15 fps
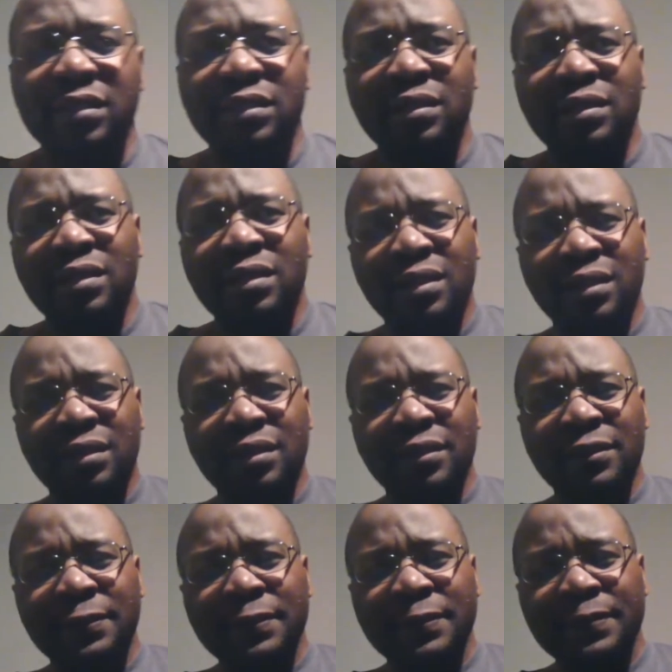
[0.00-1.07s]

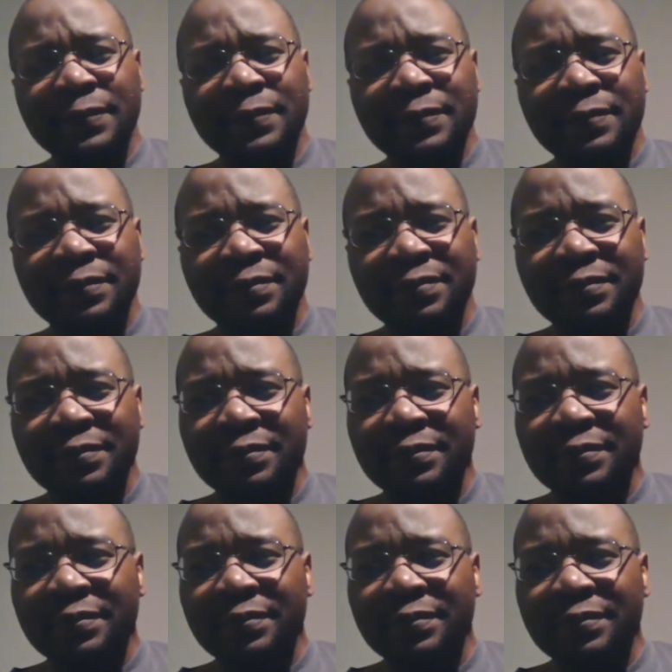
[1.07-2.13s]
[no speech]